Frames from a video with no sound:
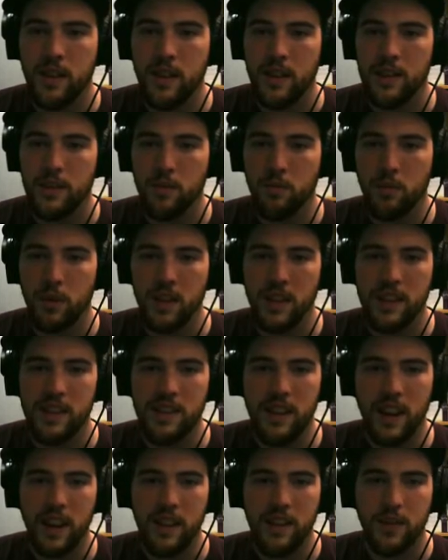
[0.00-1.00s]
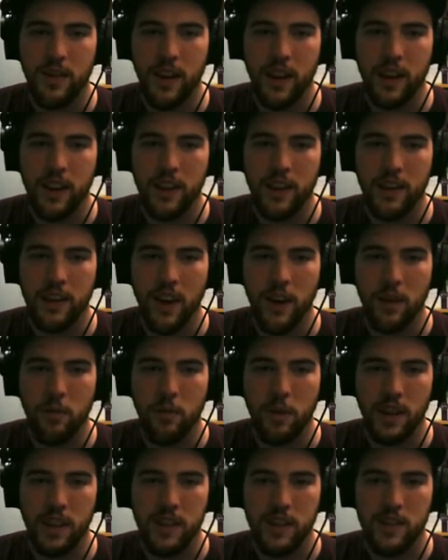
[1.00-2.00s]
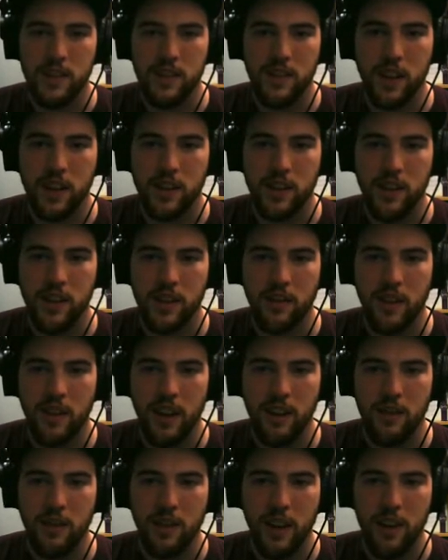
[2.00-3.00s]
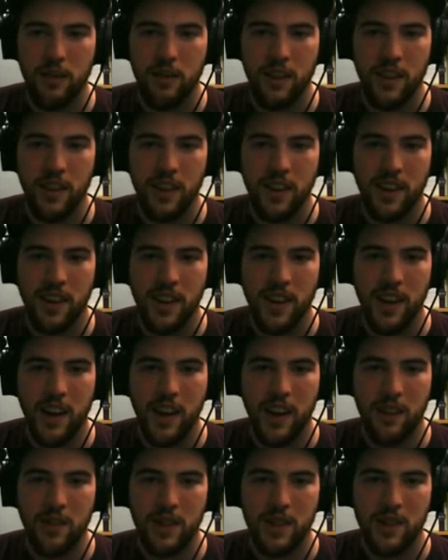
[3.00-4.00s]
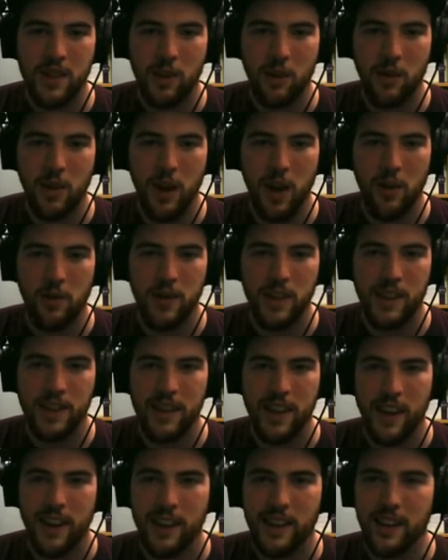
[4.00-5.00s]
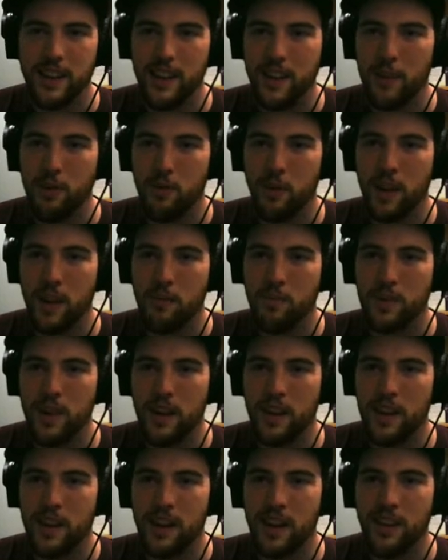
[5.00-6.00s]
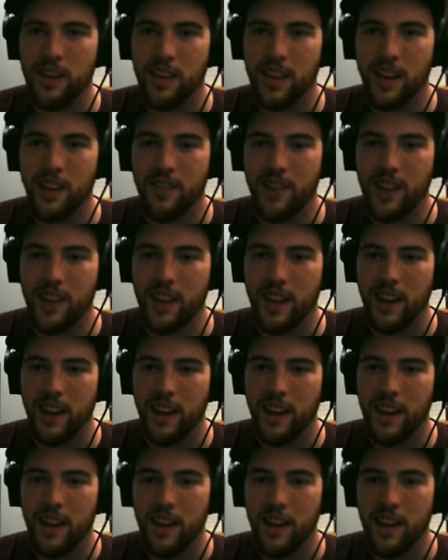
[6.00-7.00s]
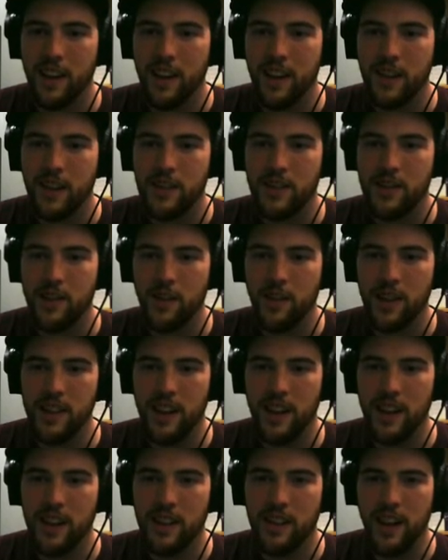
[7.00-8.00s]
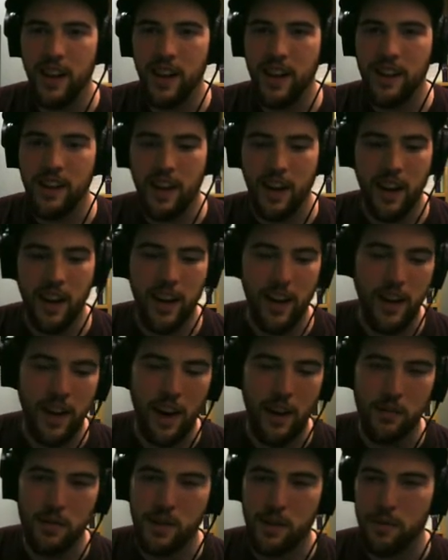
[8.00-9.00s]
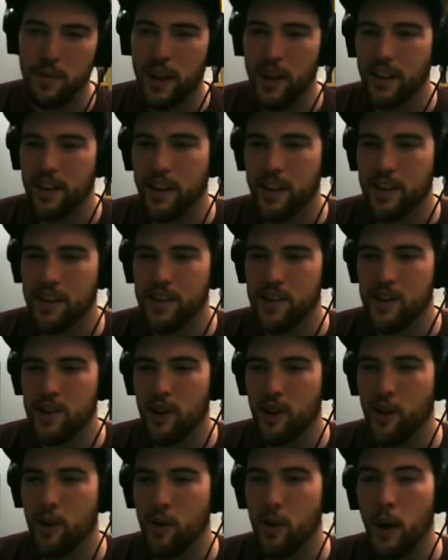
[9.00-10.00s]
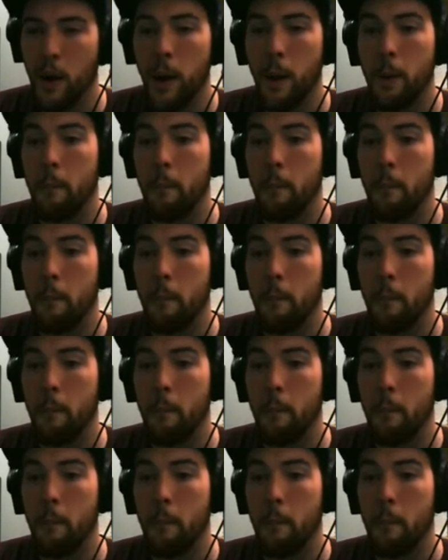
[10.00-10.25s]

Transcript: That's a really satisfying thud when it gets chucked on the ground. I'll have to, I'll have to show it off in a second here when I'm done killing everything. Sorry, Knight Clan, I have something I'd like to show.